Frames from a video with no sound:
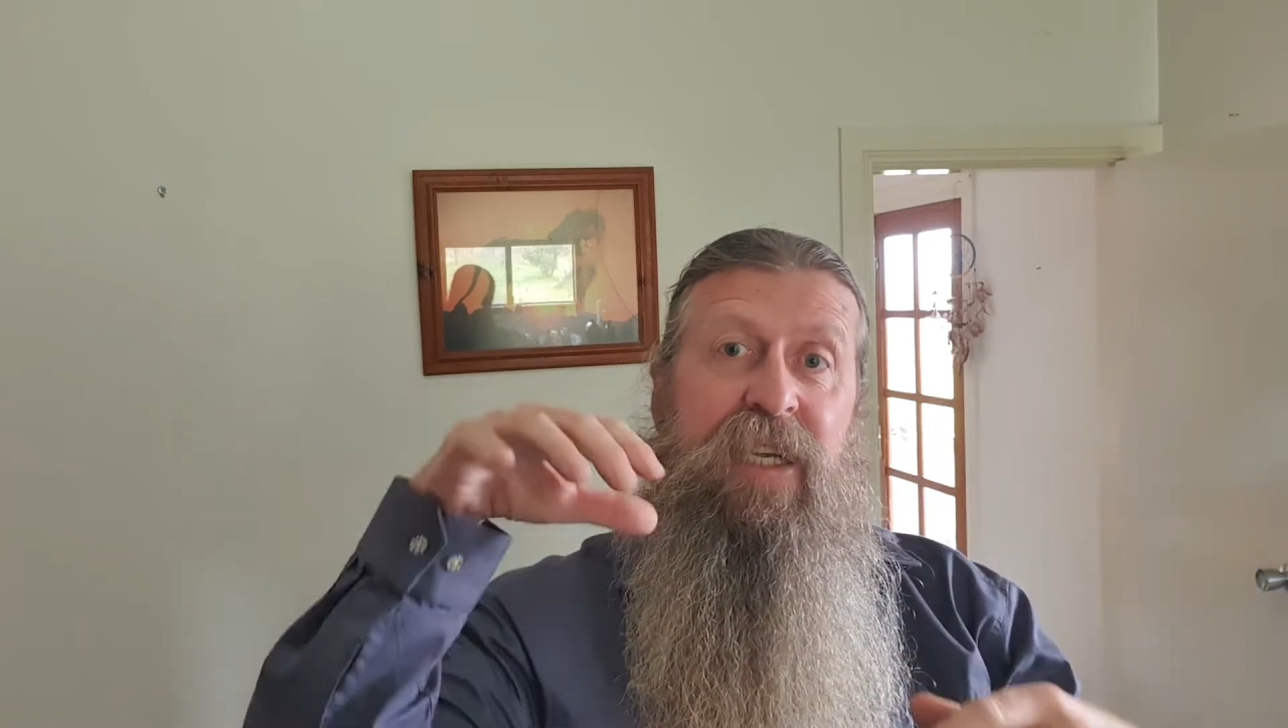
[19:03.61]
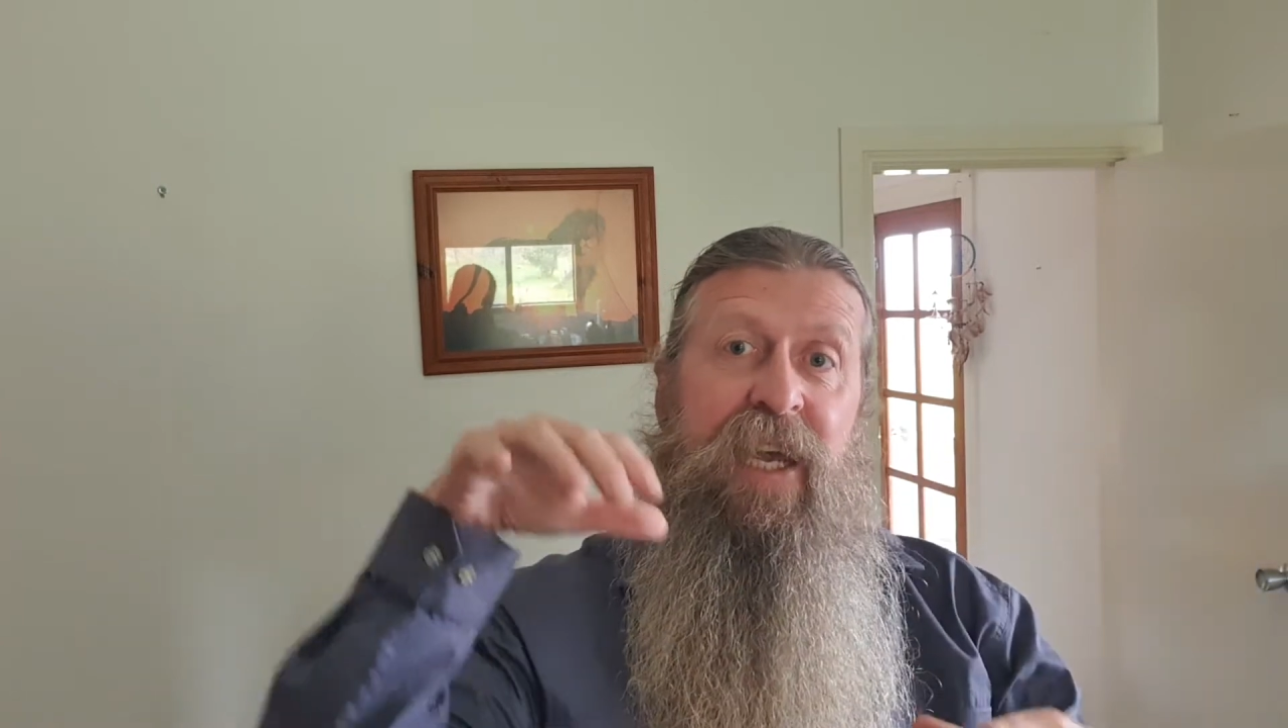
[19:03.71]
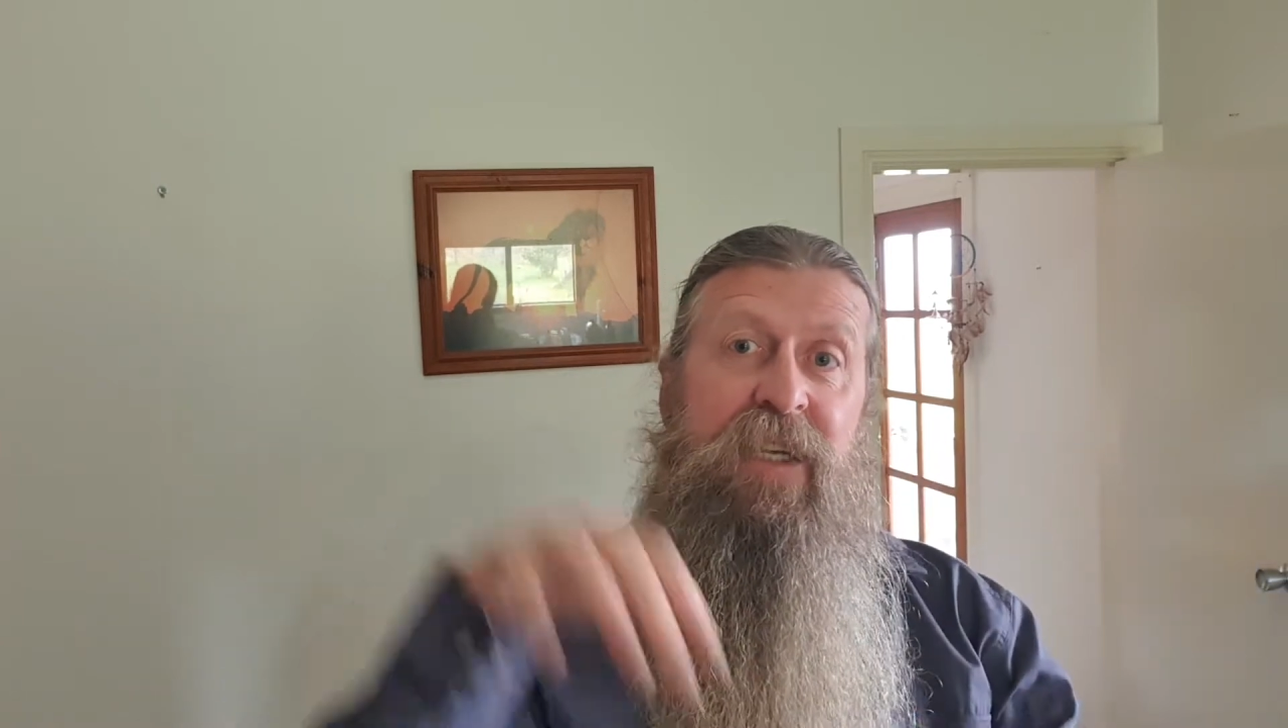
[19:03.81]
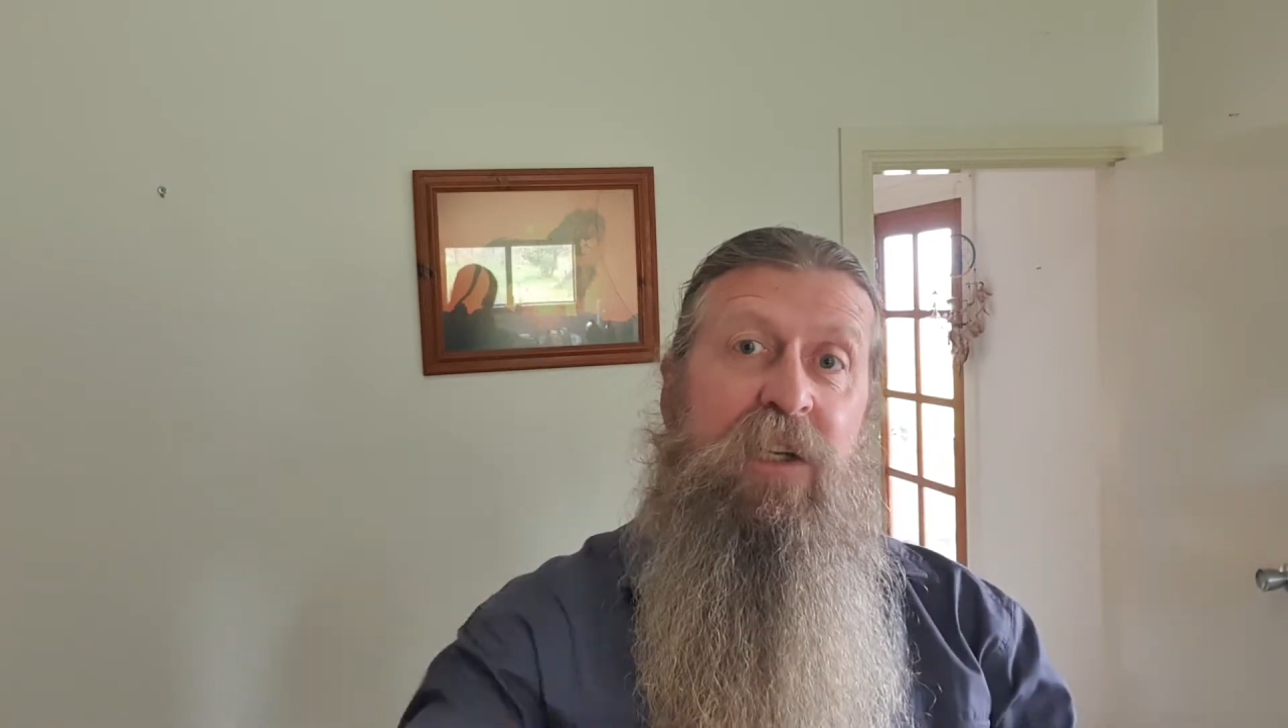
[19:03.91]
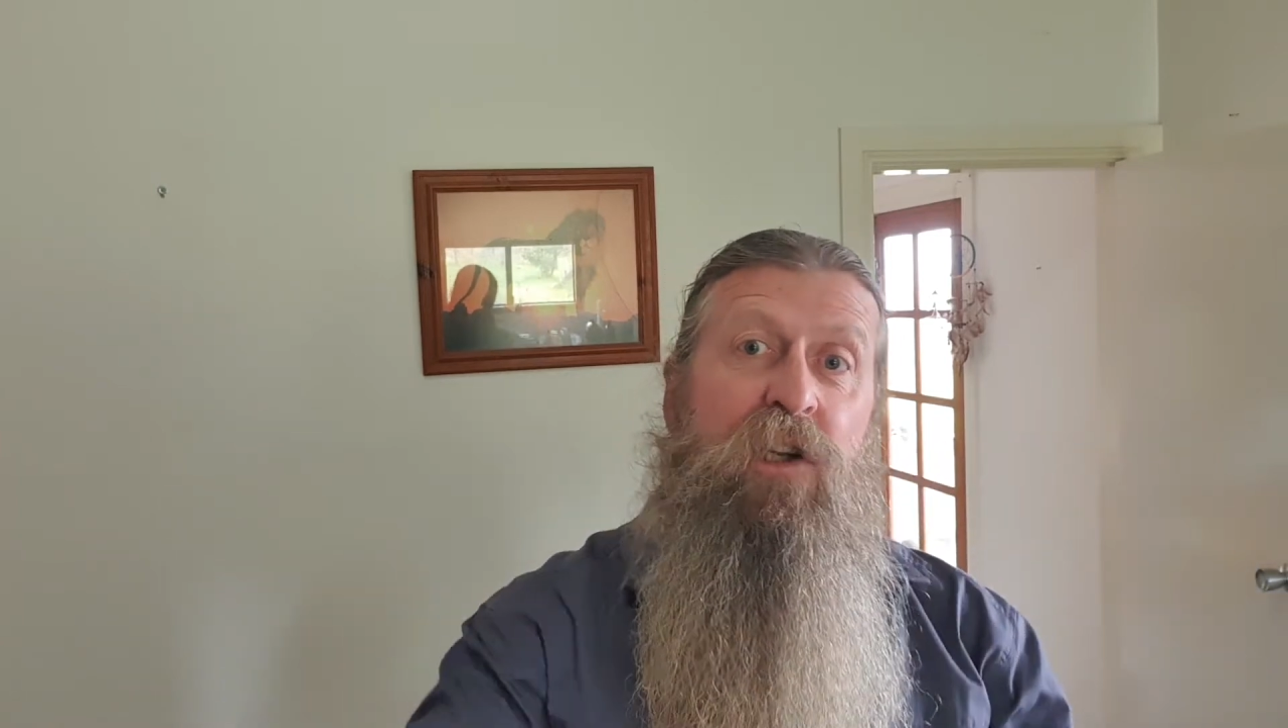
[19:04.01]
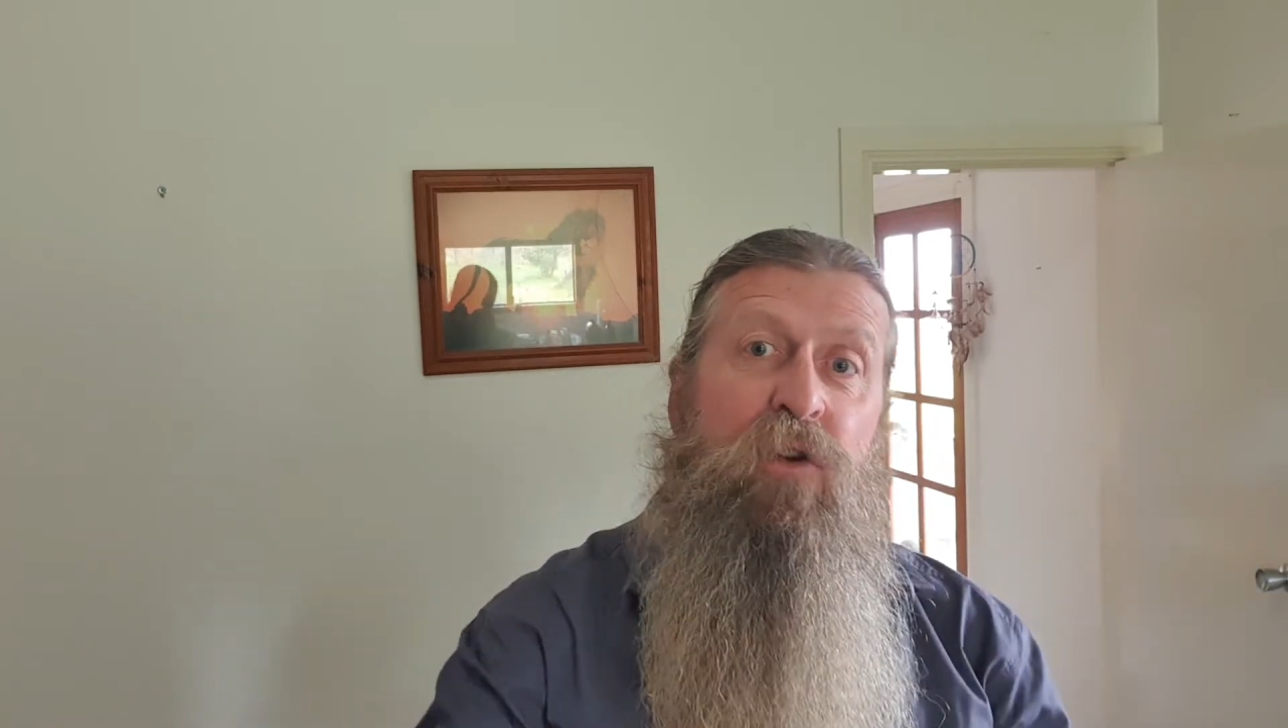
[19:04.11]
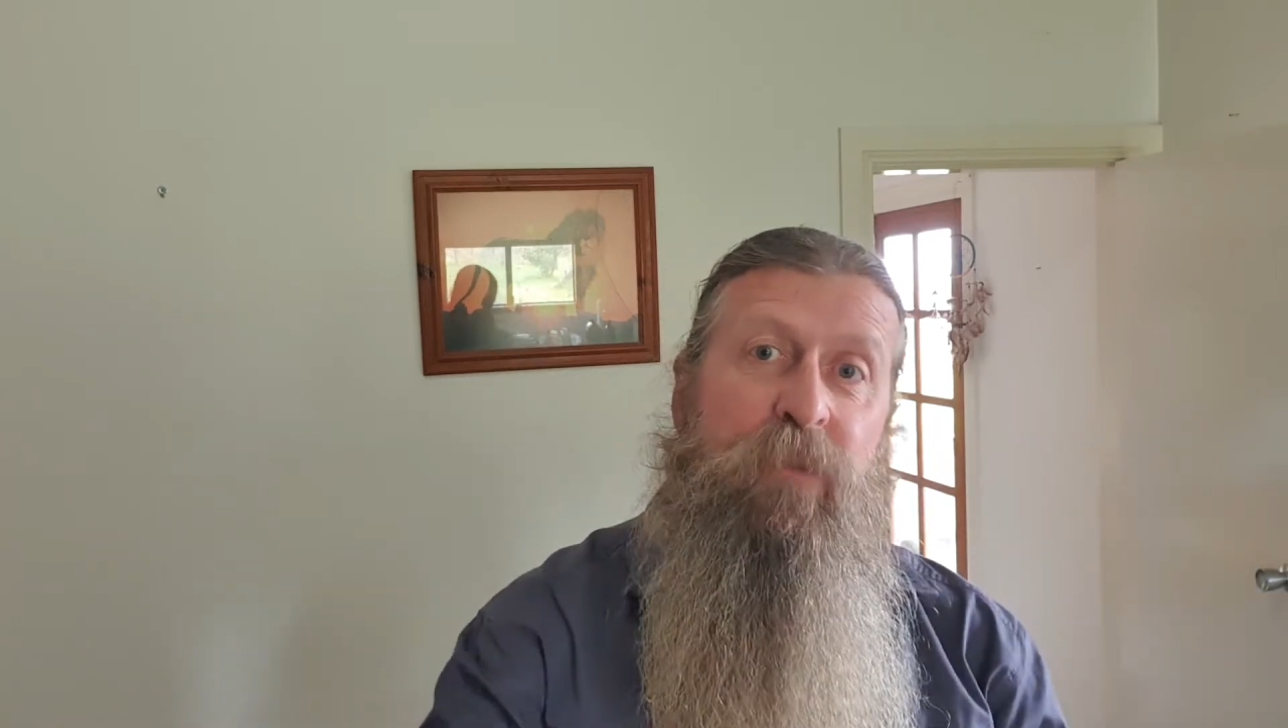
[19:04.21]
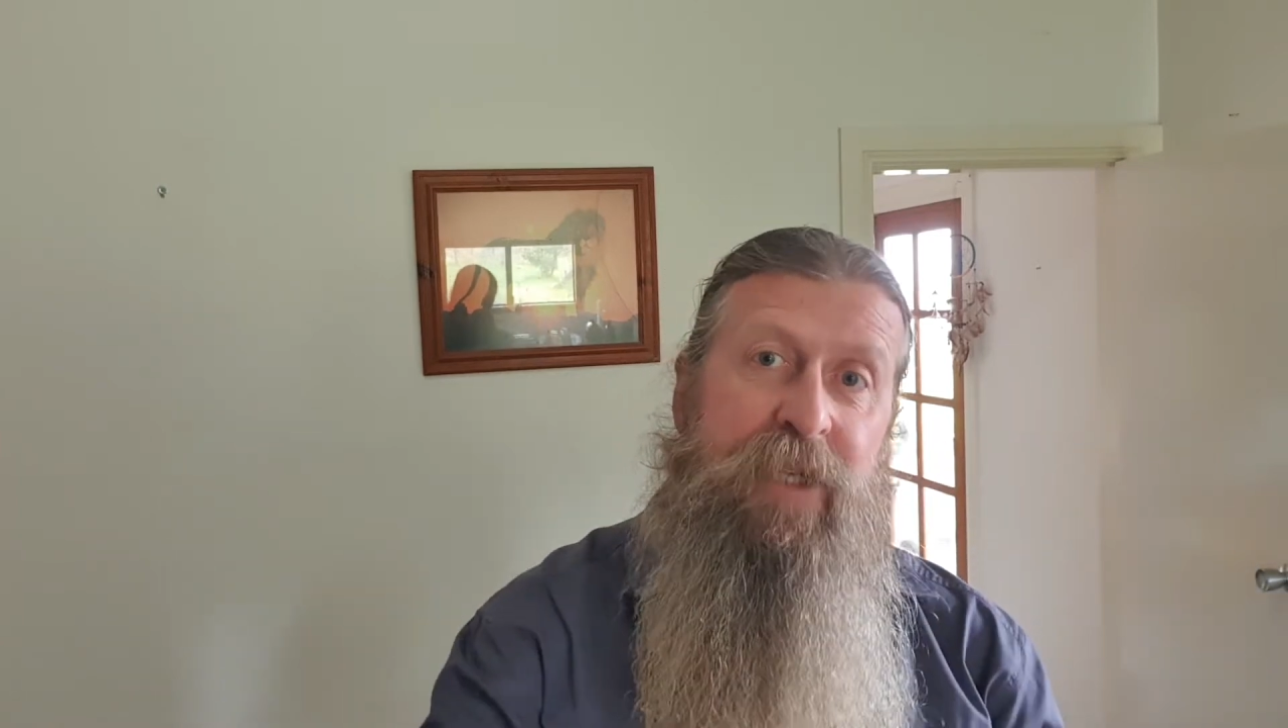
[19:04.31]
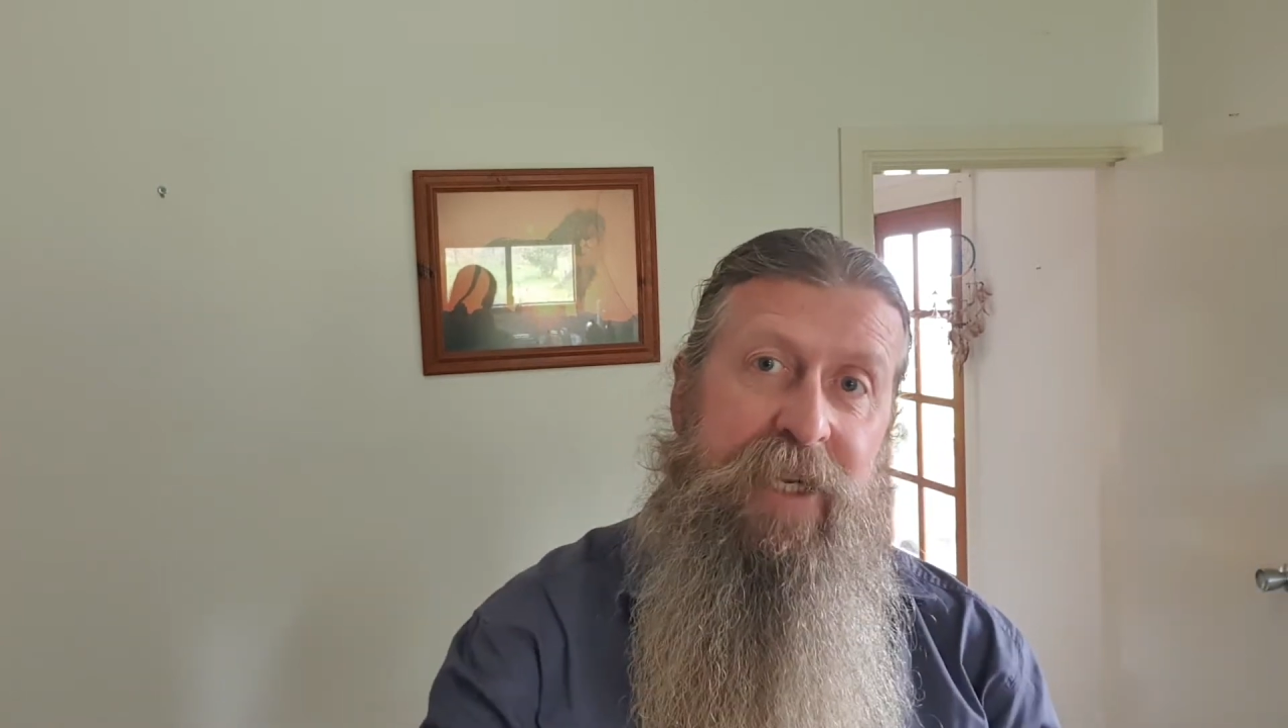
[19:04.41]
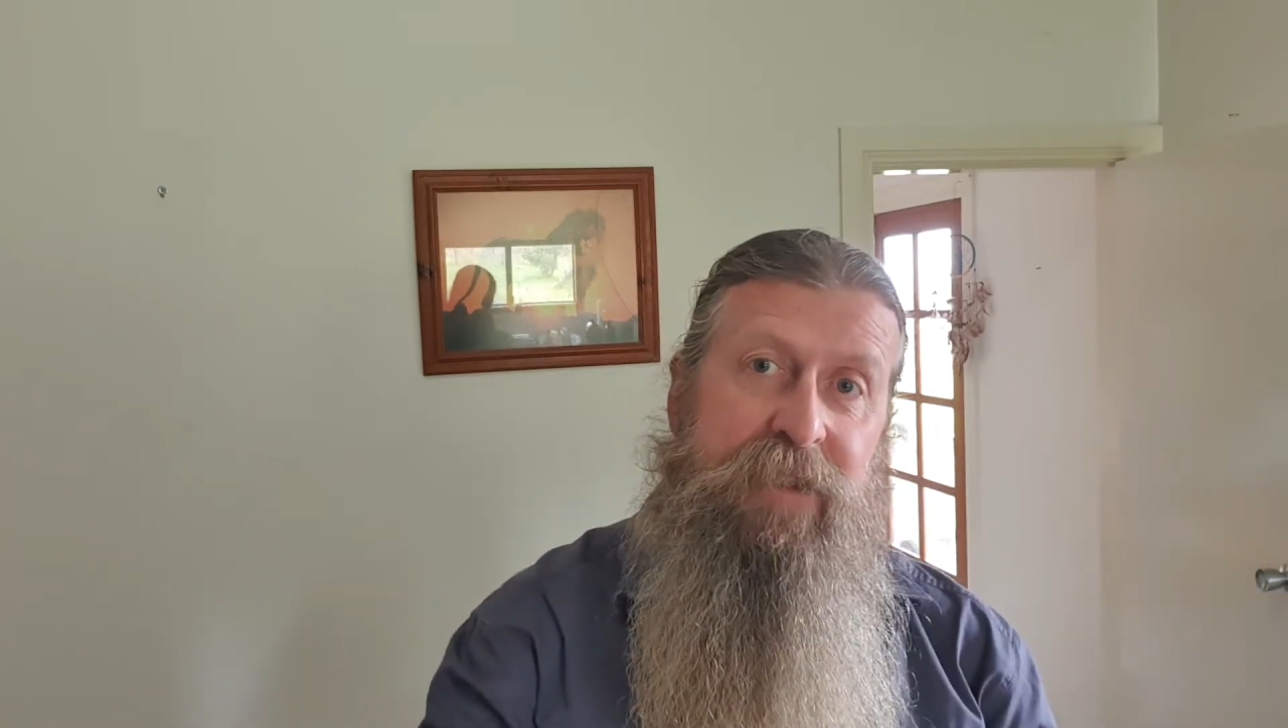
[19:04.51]
and
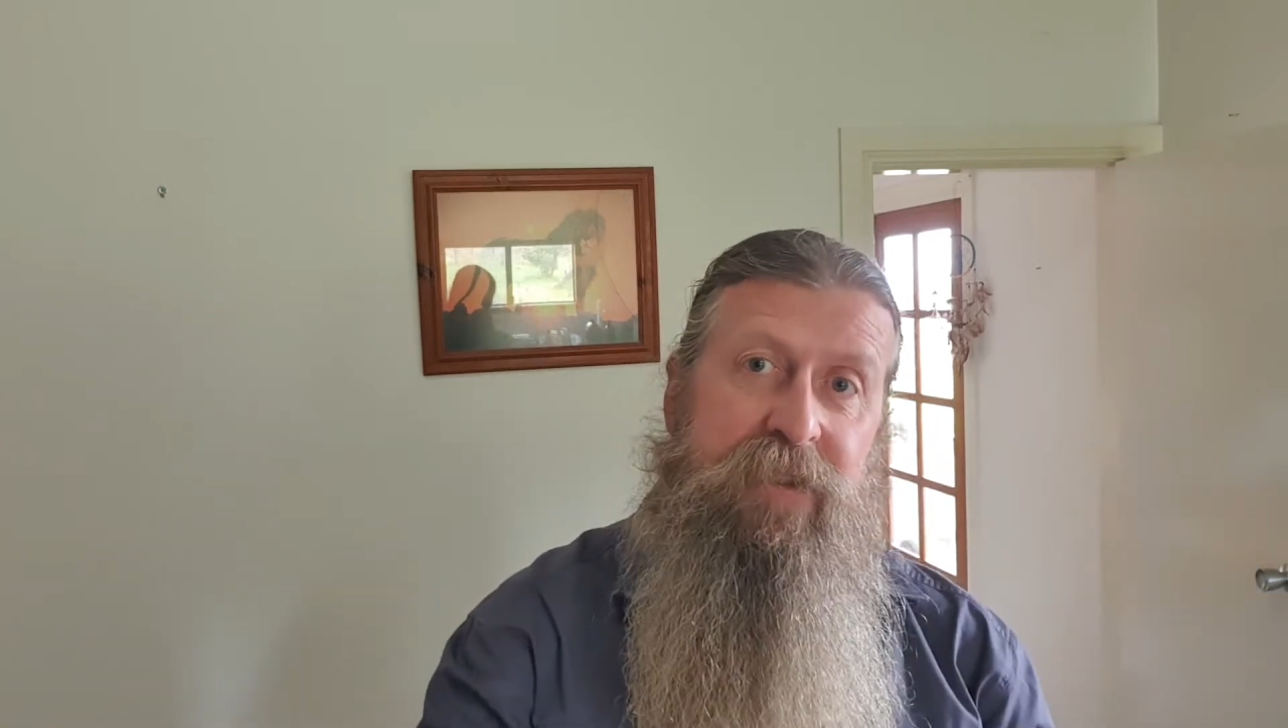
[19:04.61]
illuminates